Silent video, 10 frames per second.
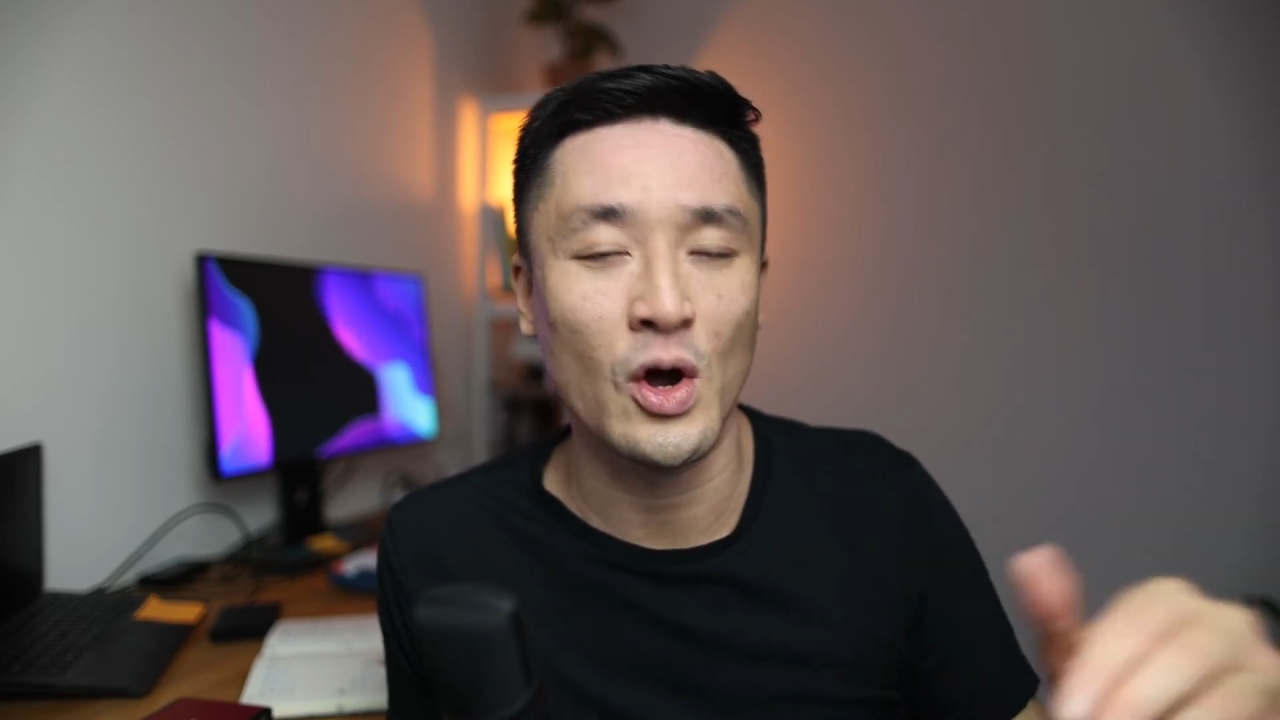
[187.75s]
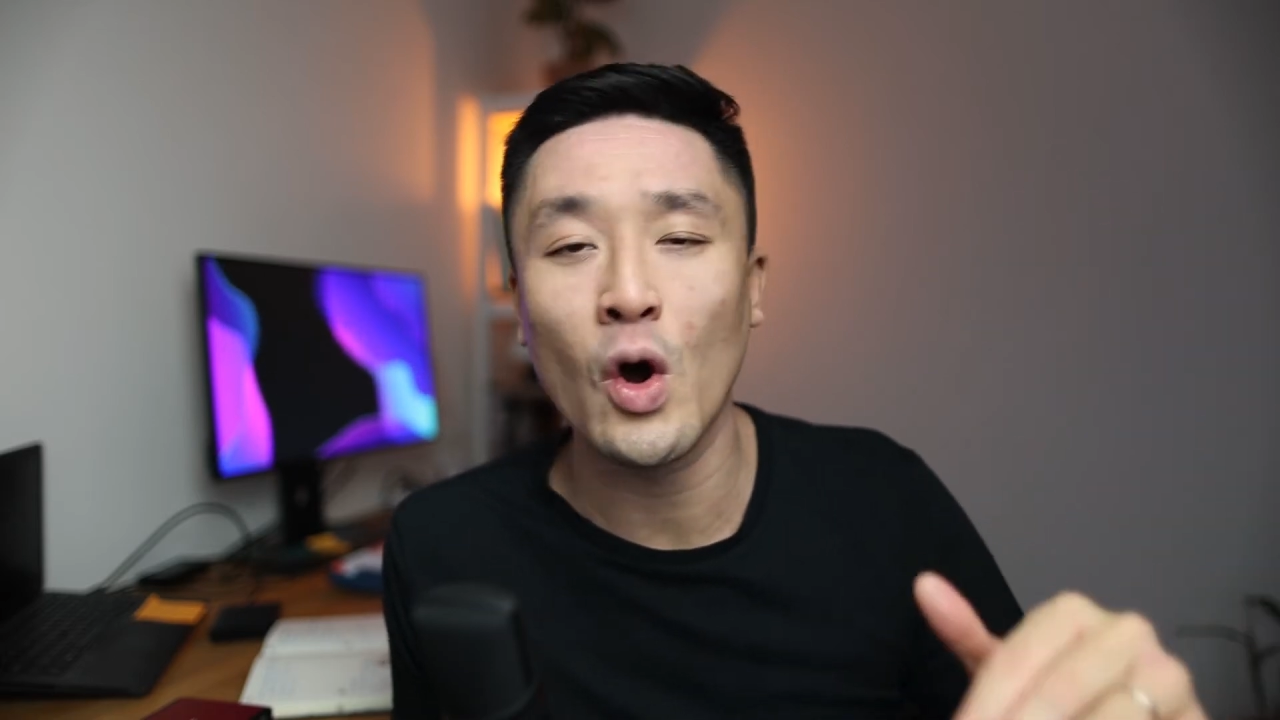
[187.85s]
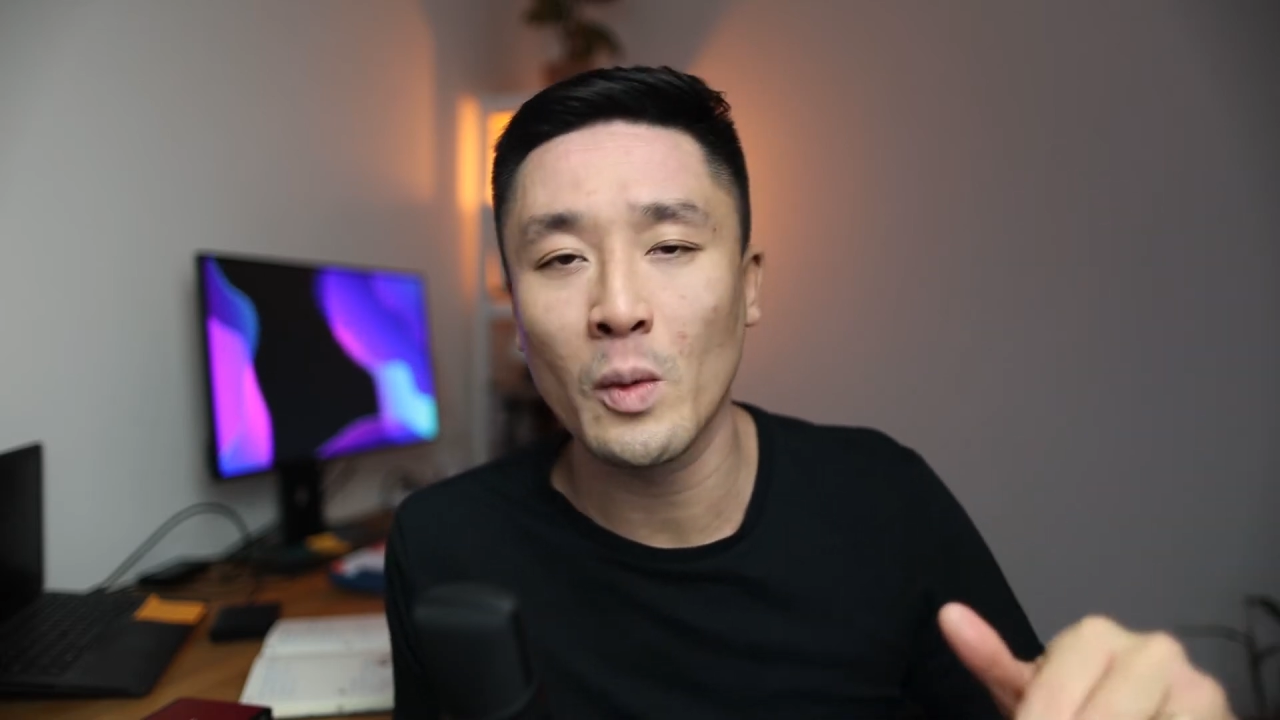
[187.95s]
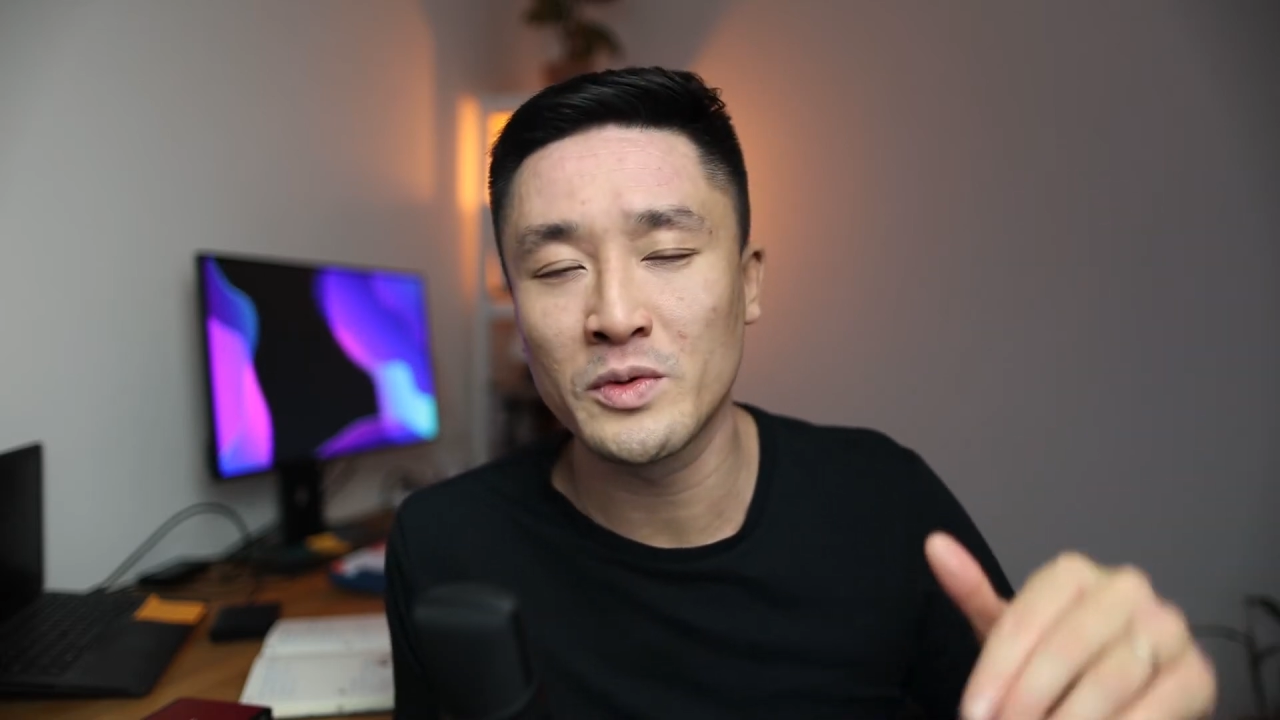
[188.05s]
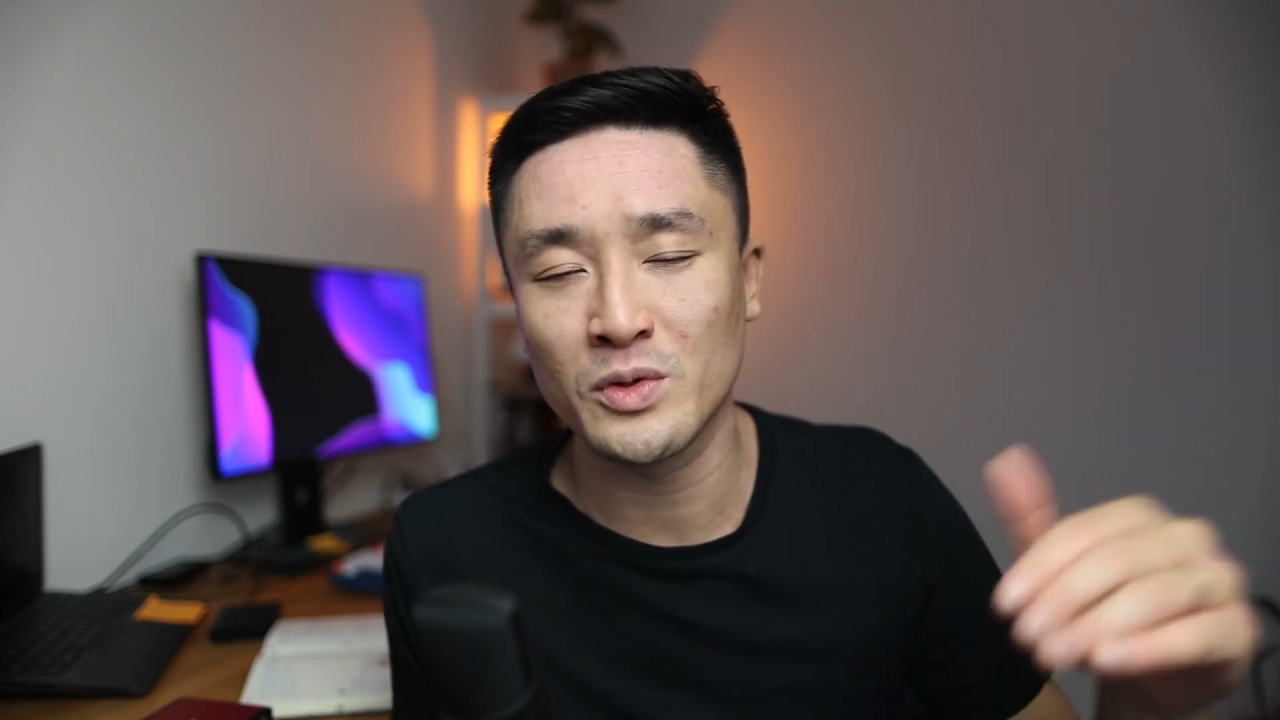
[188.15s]

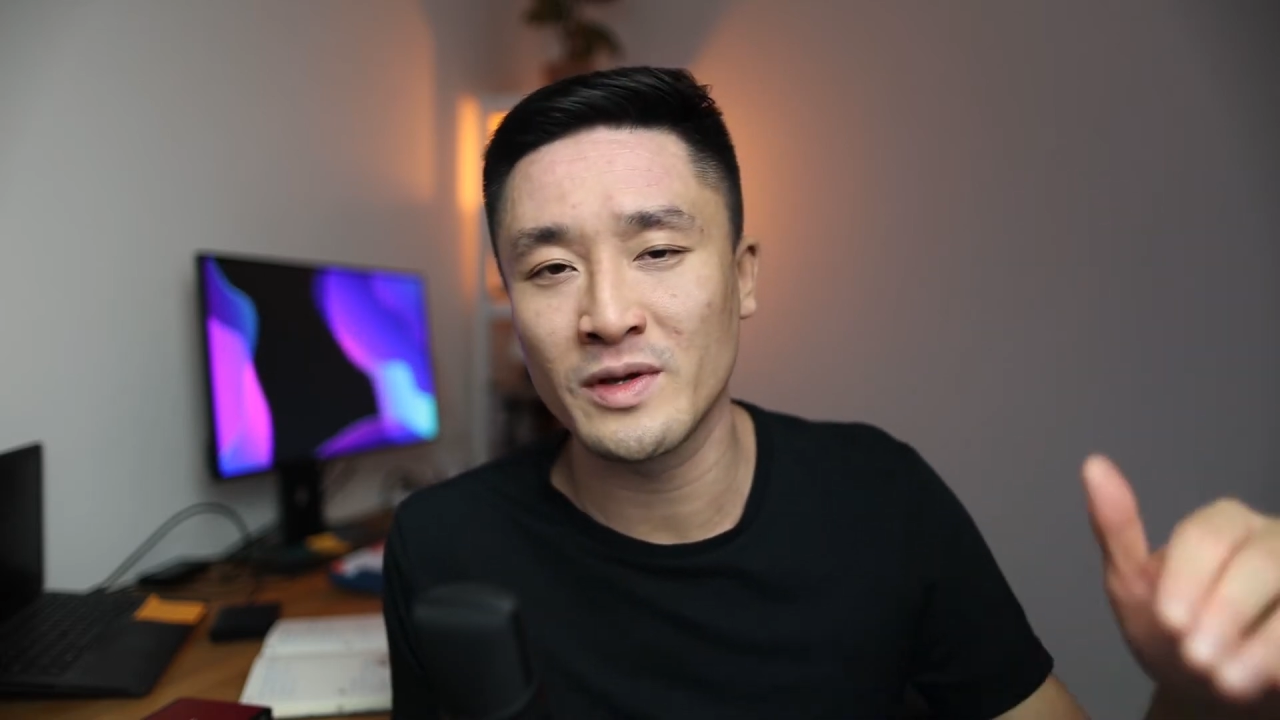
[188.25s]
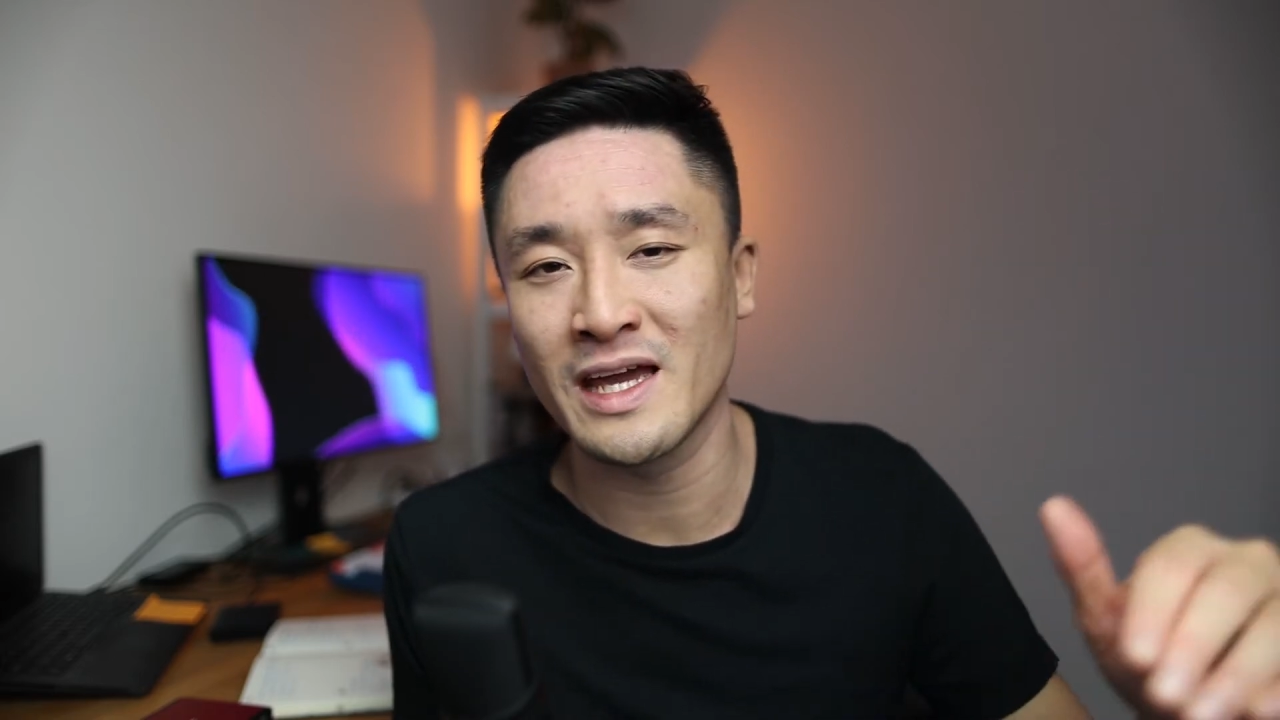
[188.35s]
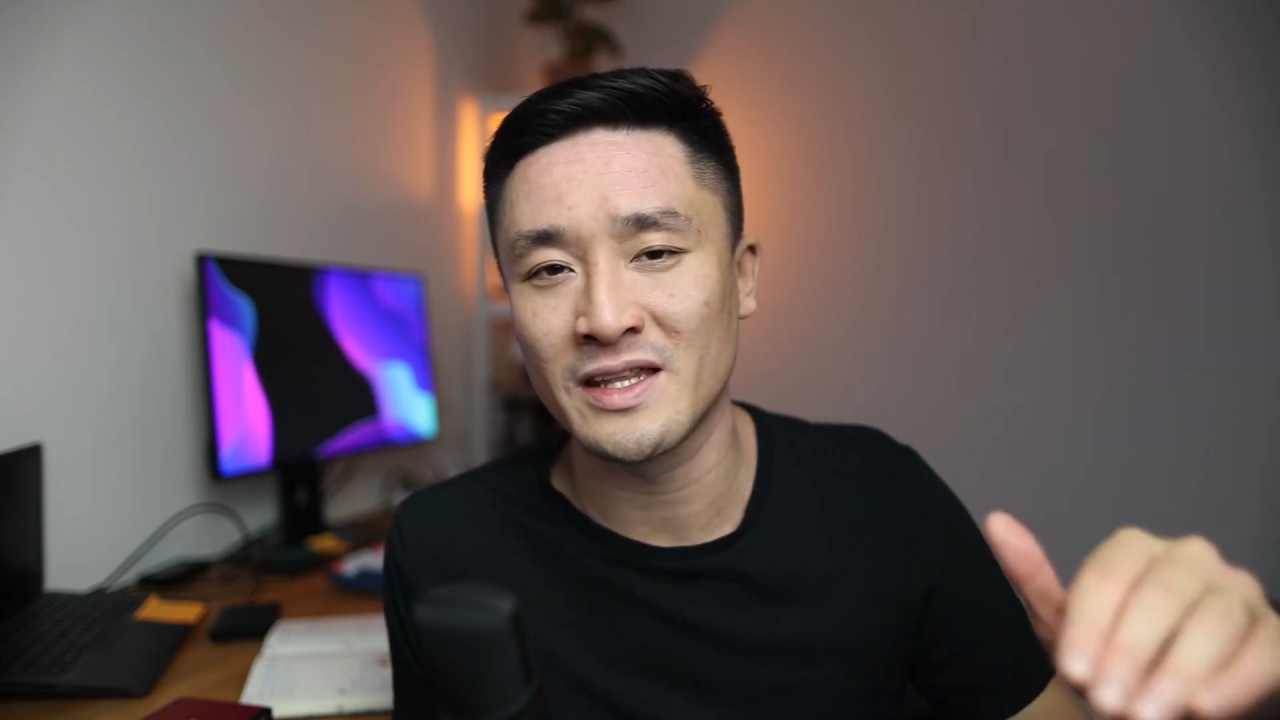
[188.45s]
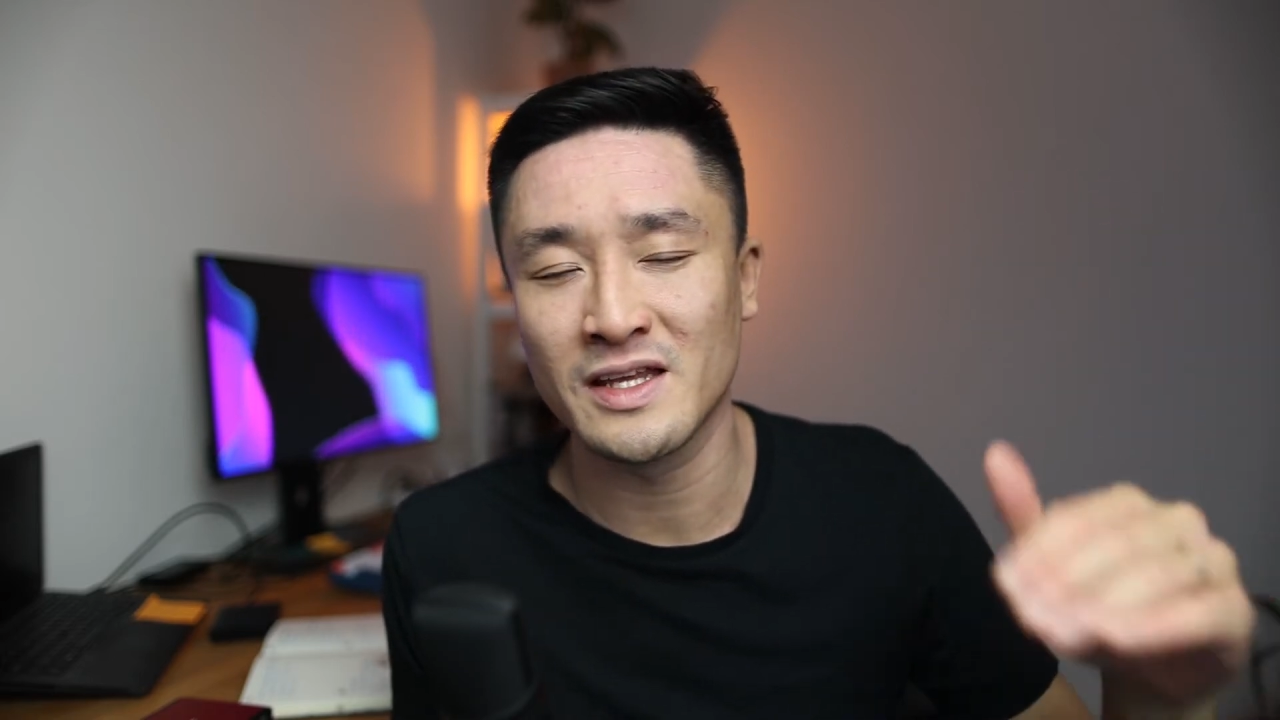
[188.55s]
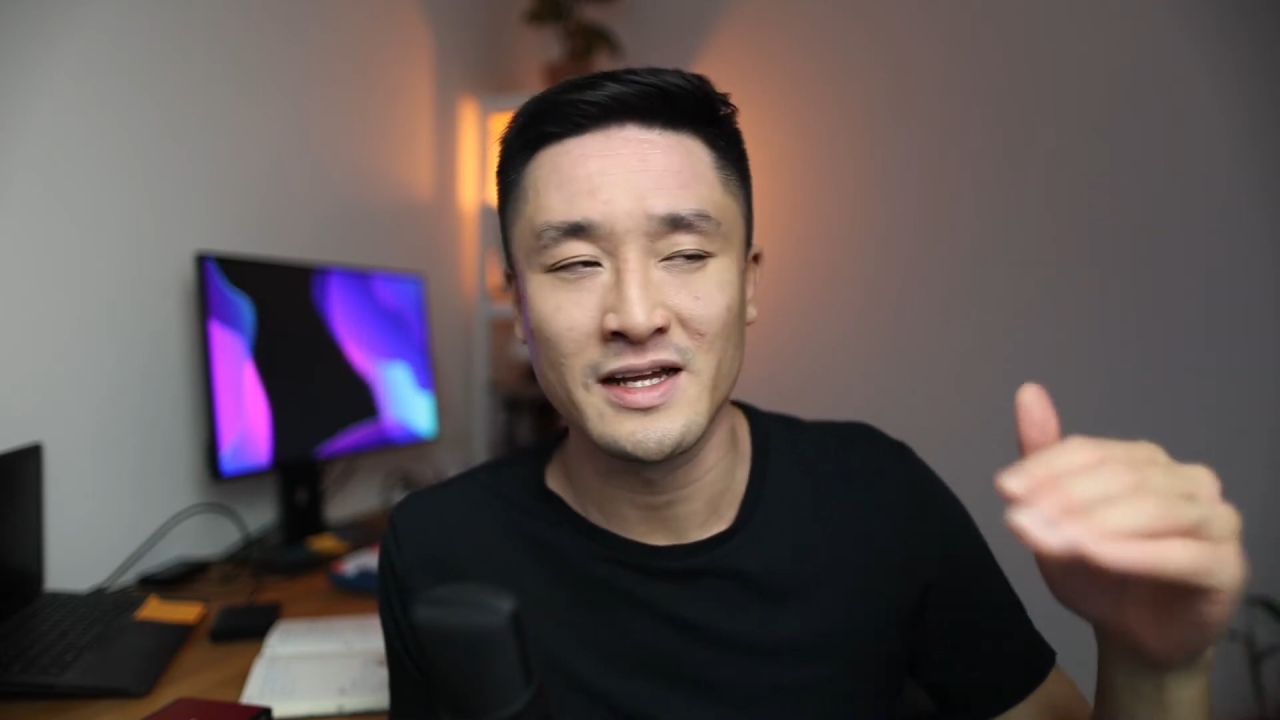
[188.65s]
hope to
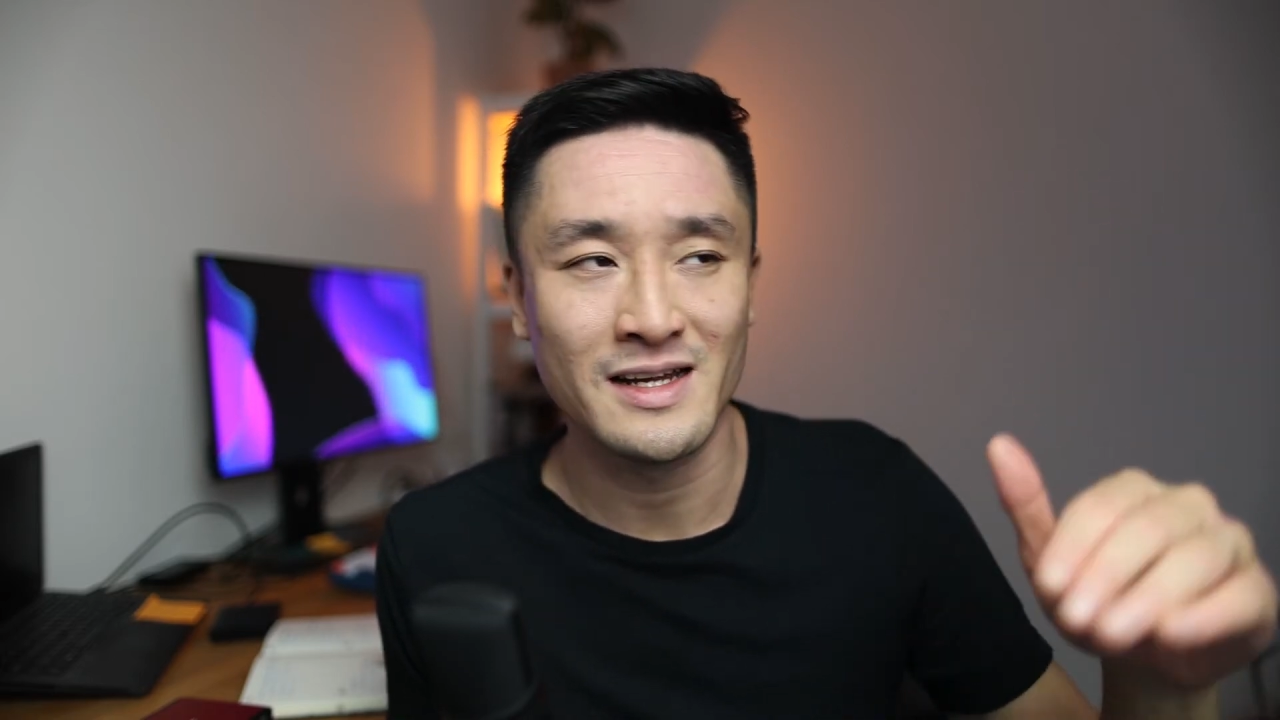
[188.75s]
get,